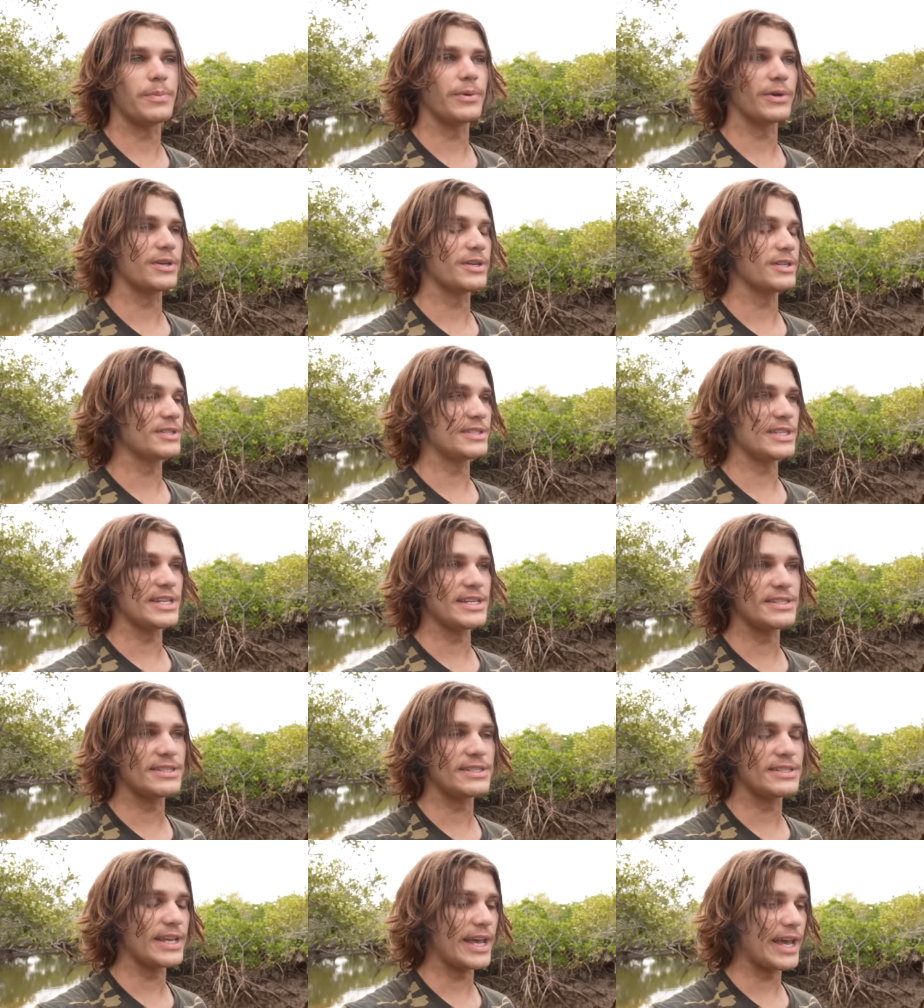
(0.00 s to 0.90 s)
because
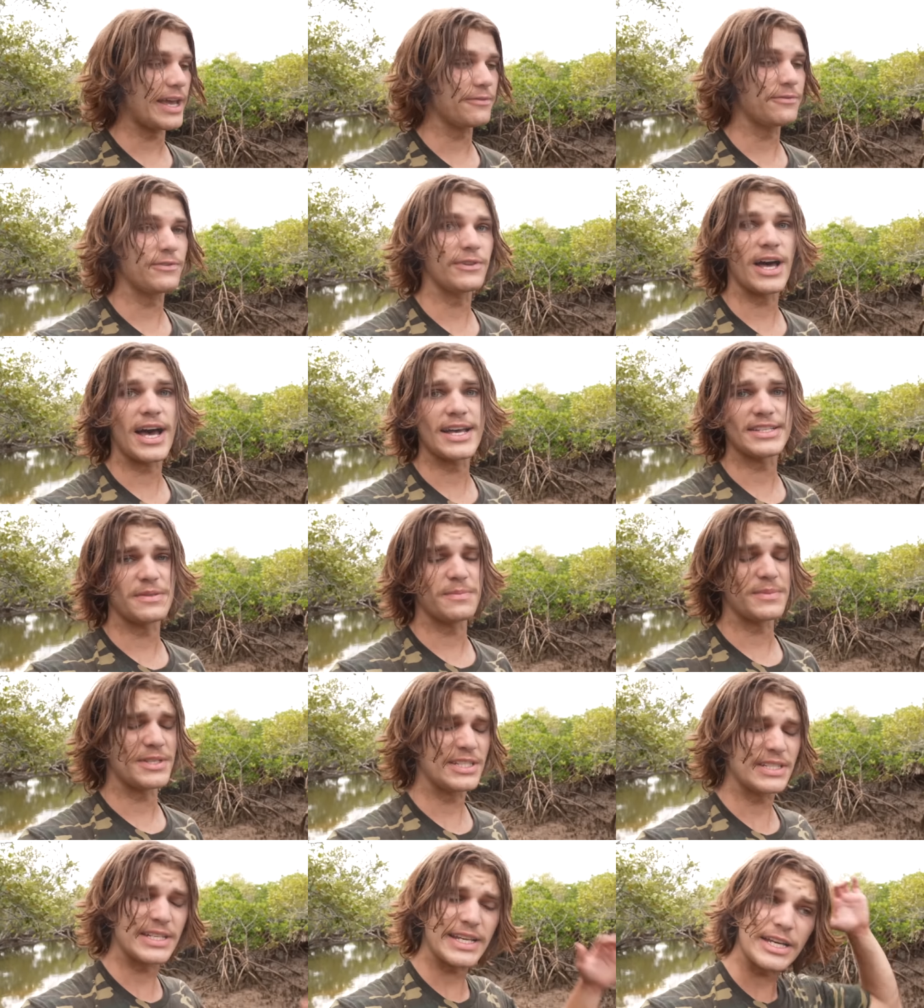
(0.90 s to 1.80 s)
these sandflies and
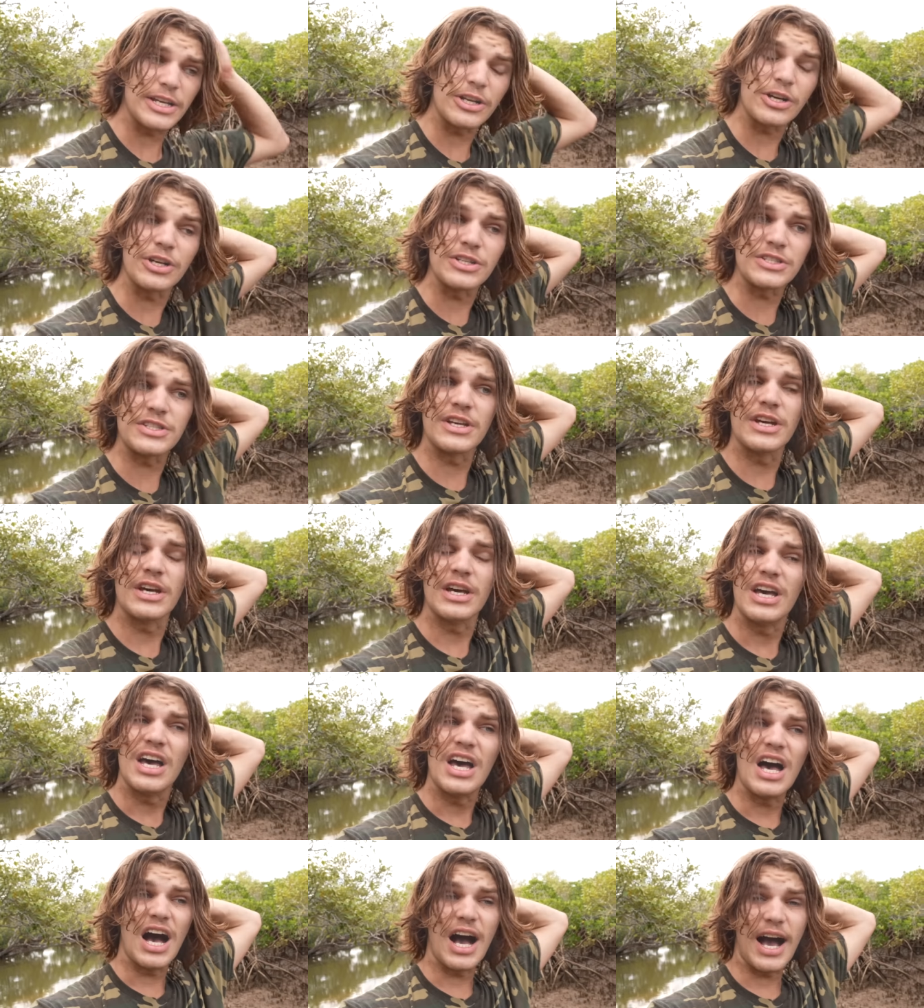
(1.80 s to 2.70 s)
mosquitoes
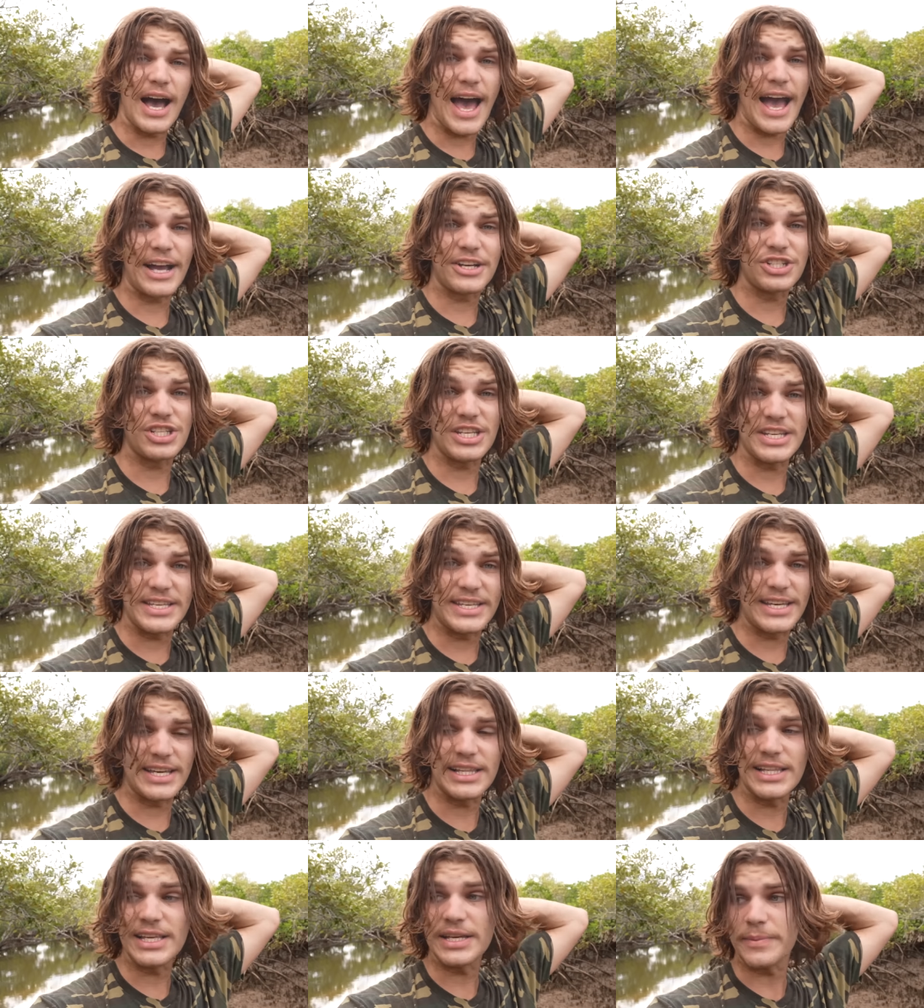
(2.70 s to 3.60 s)
are actually
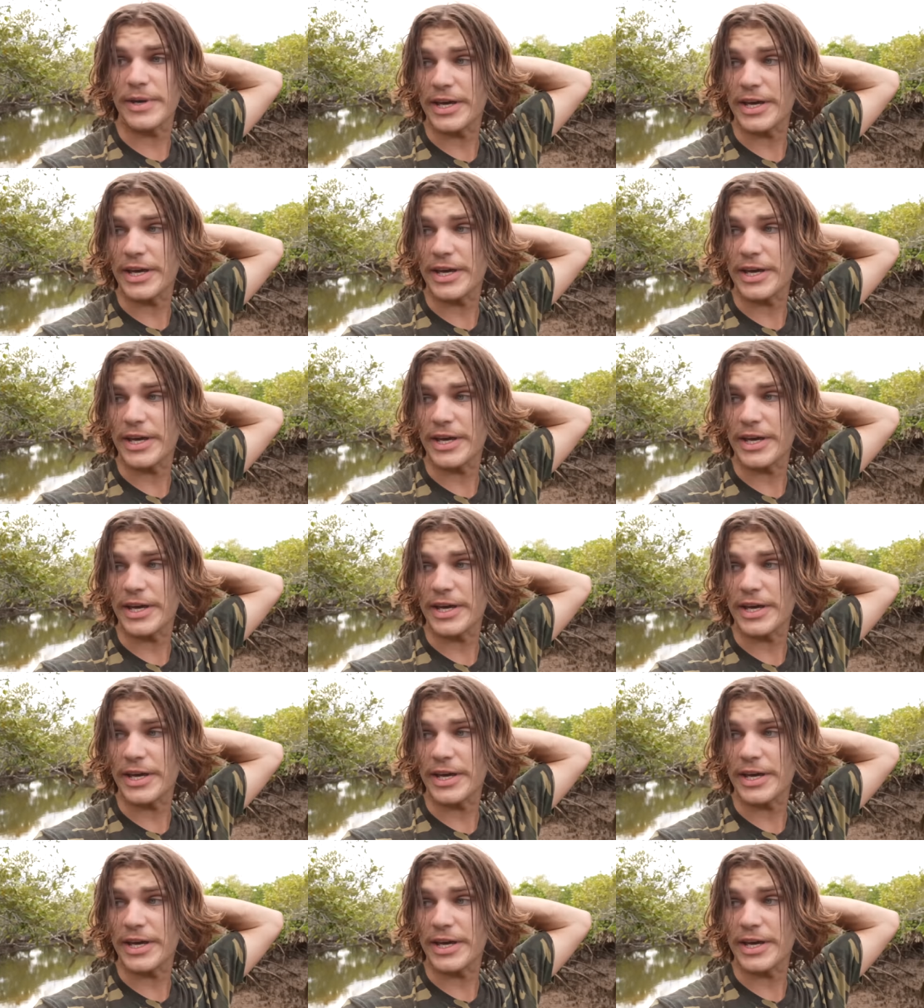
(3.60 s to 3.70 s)
killing